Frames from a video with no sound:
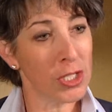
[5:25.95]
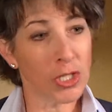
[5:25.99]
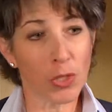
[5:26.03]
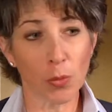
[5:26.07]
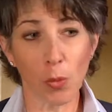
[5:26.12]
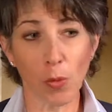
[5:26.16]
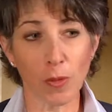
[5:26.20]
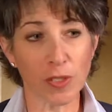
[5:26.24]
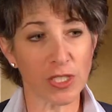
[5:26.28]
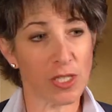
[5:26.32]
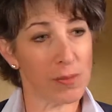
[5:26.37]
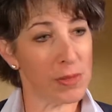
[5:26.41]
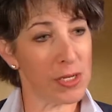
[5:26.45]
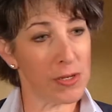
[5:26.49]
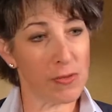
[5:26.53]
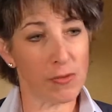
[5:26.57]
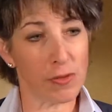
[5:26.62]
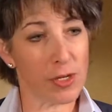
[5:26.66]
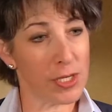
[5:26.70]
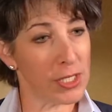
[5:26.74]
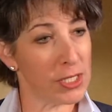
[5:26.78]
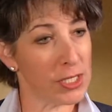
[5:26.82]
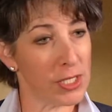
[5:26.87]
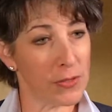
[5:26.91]
the world's going to be a
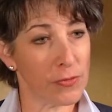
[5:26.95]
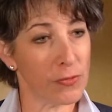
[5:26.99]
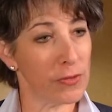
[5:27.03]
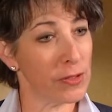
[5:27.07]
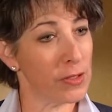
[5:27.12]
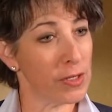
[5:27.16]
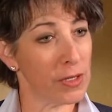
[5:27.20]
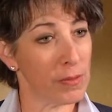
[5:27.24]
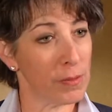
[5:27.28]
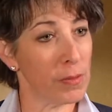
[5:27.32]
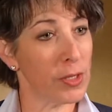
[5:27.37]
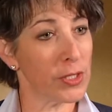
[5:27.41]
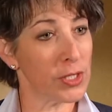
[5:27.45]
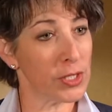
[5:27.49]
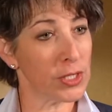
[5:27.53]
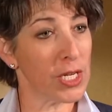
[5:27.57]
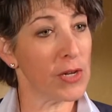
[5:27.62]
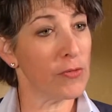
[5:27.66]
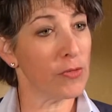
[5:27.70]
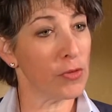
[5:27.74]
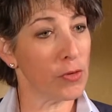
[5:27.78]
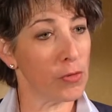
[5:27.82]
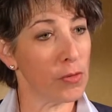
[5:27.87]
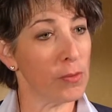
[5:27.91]
very different and much
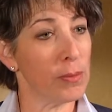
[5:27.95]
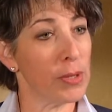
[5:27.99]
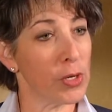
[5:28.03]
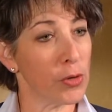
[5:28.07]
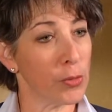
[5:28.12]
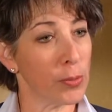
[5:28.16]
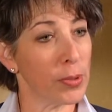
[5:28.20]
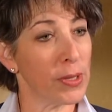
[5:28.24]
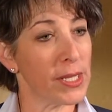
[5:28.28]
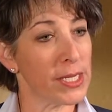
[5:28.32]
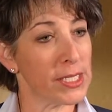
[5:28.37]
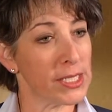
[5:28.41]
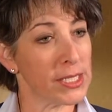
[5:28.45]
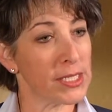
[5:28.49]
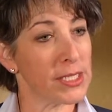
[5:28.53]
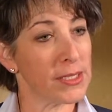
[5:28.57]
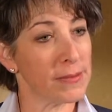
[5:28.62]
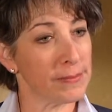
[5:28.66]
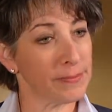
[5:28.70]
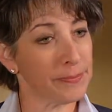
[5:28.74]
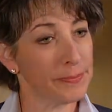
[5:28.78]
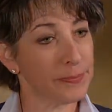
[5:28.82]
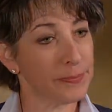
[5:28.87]
safer and better place.